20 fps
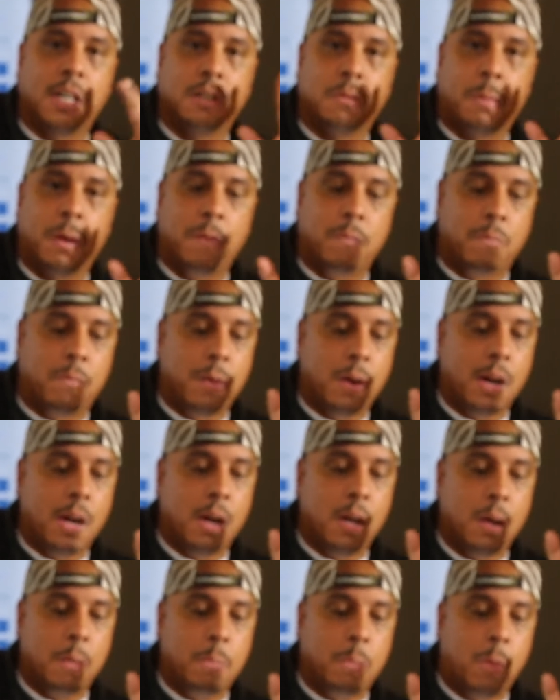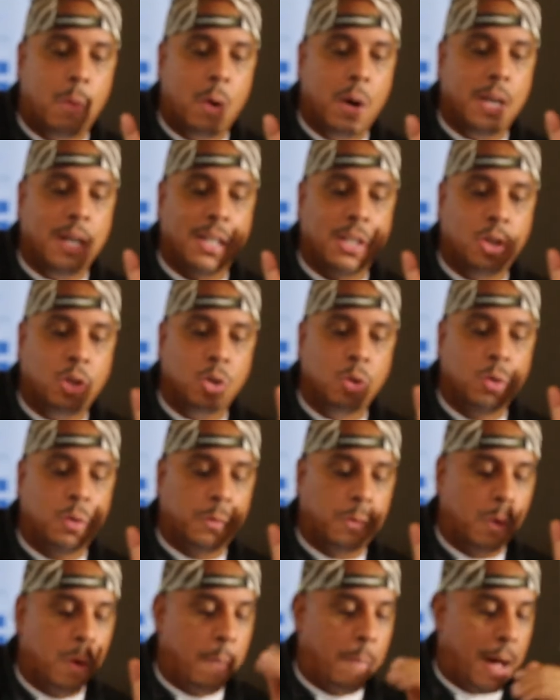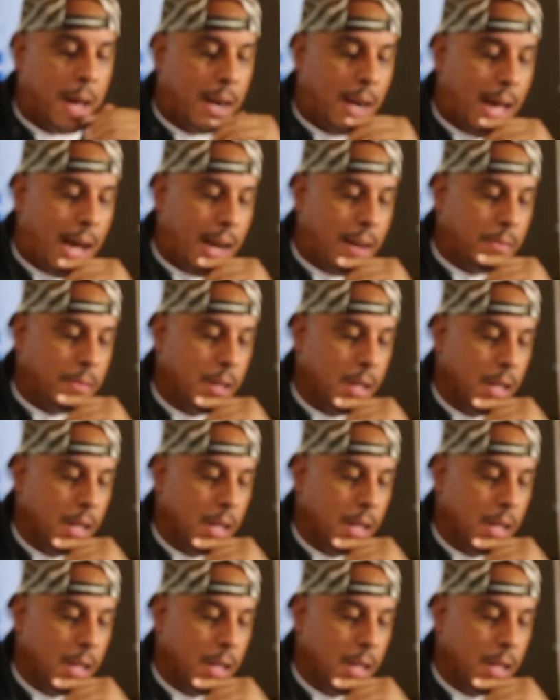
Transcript: It's been very important and useful in my life,